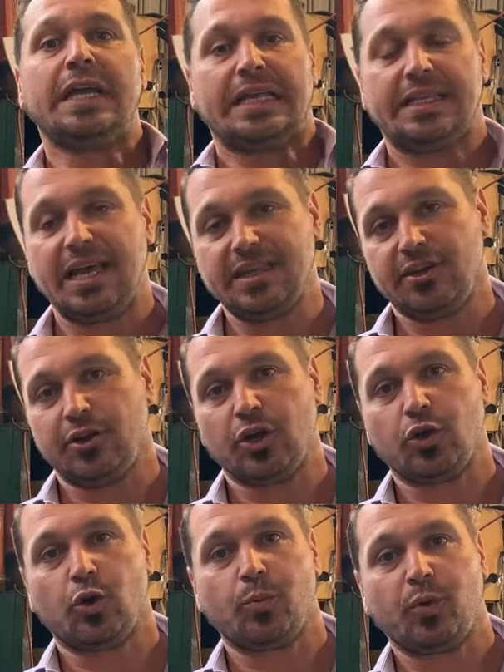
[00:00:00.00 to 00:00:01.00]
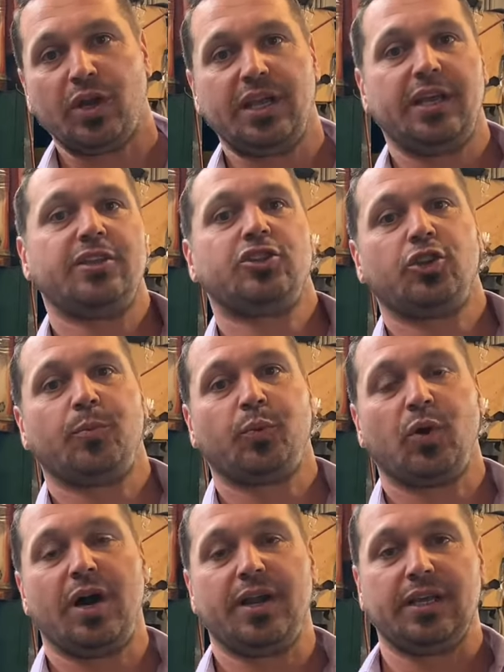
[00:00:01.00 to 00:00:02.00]
that they're incorporating into the
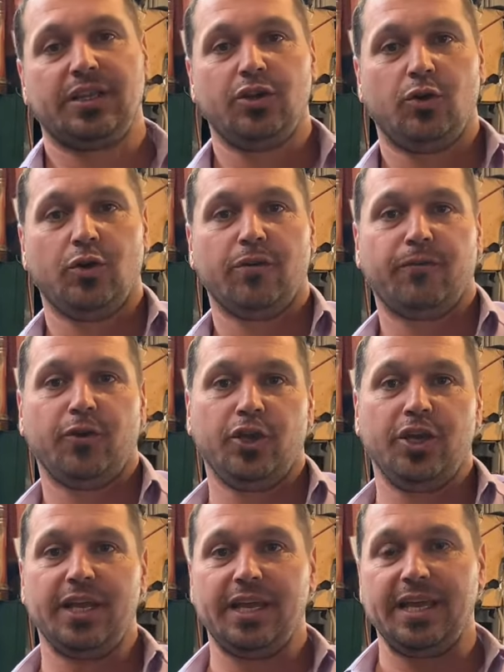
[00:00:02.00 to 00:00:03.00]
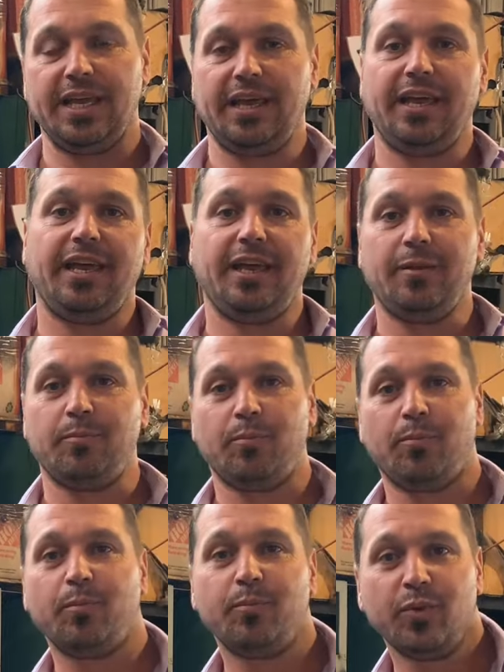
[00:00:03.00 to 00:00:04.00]
product in order for you to get a
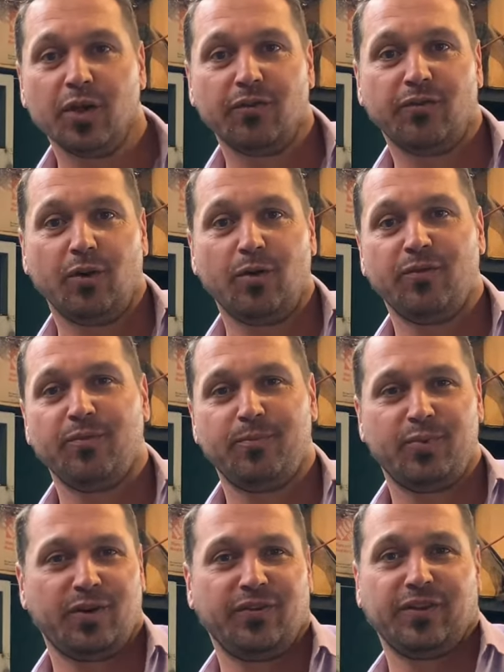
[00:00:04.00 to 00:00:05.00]
beautiful, perfect